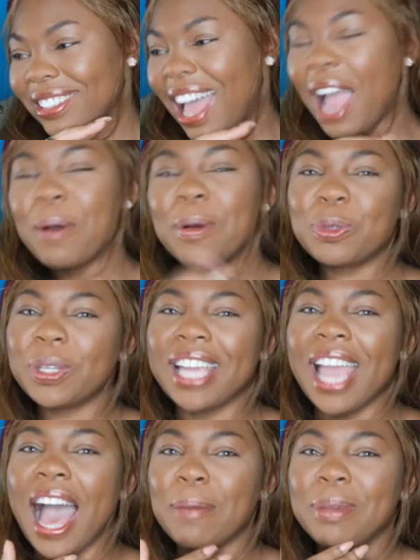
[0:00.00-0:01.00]
I was really
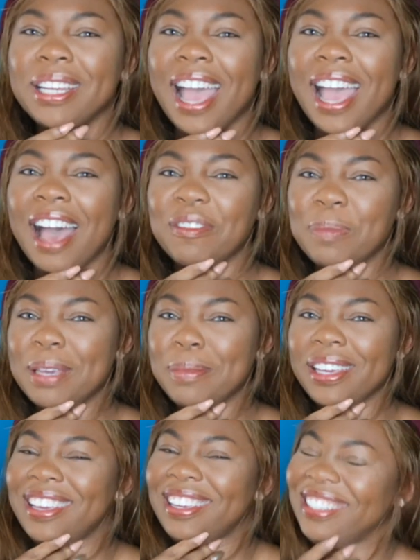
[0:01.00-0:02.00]
happy to have
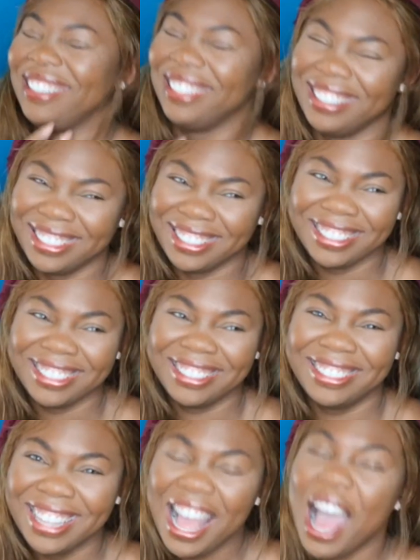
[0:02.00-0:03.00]
Mimi.
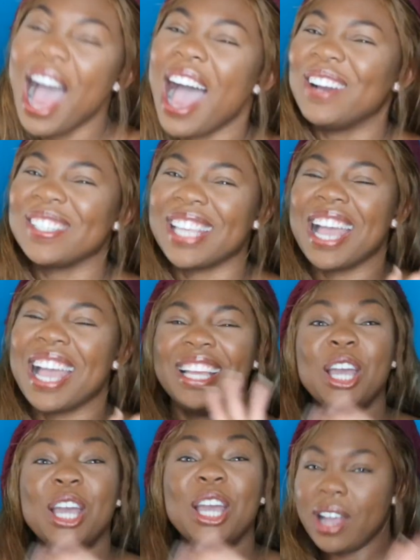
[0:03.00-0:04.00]
I was,
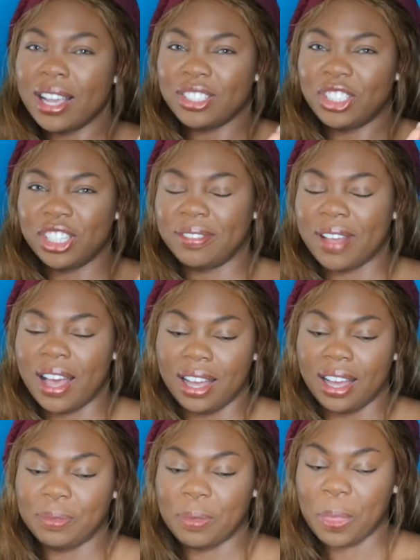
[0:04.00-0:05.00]
you guys should
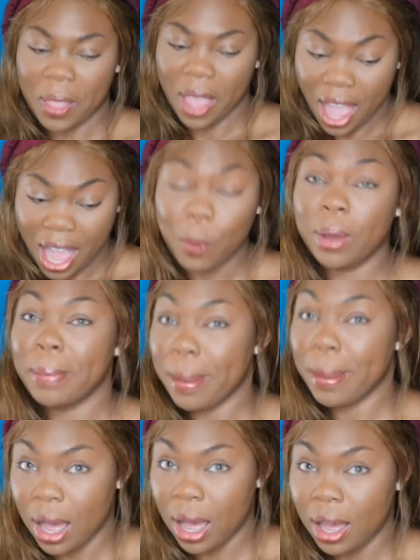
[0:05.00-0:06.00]
have, when my
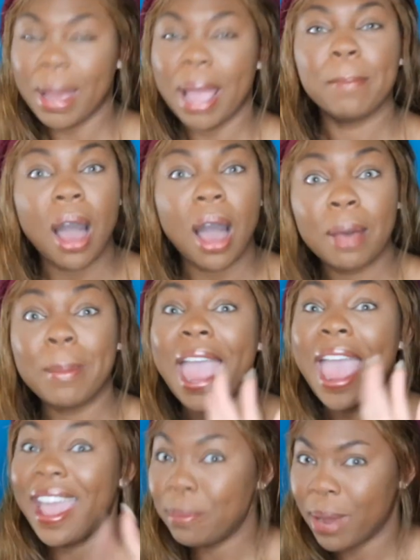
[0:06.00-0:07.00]
mom
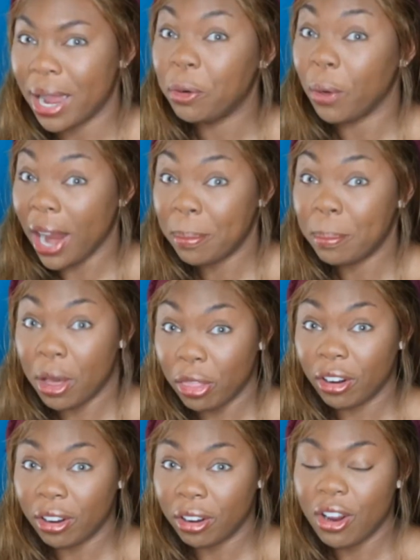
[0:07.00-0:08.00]
and my
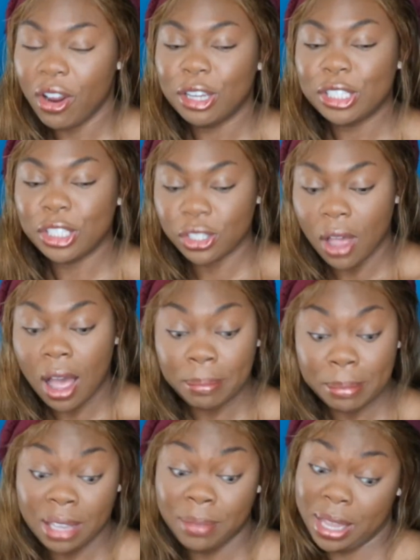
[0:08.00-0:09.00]
grandmother saw
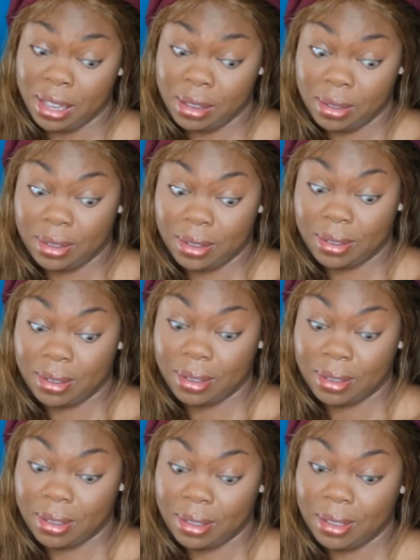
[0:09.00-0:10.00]
Mimi
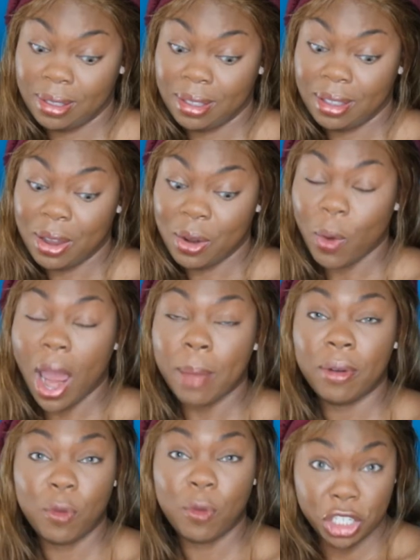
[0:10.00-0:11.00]
right
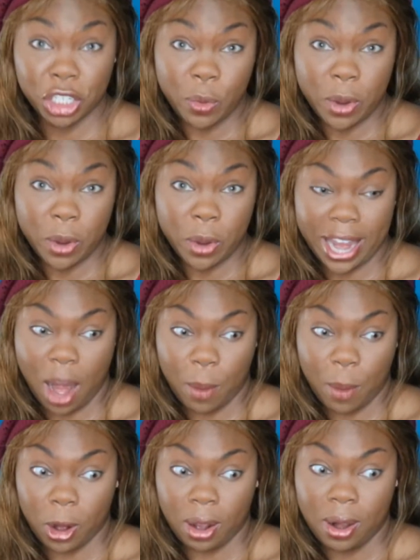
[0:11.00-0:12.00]
before she went on
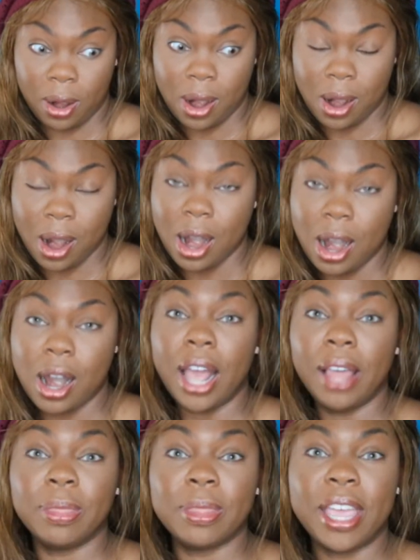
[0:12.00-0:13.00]
camera
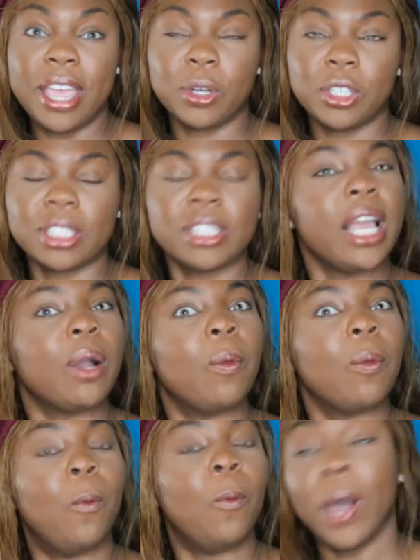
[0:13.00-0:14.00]
and they were just like,
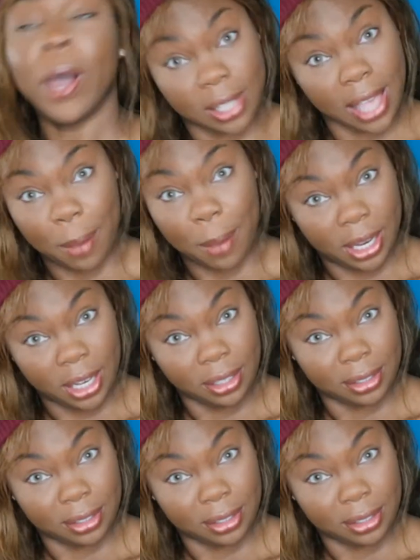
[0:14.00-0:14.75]
what's happening?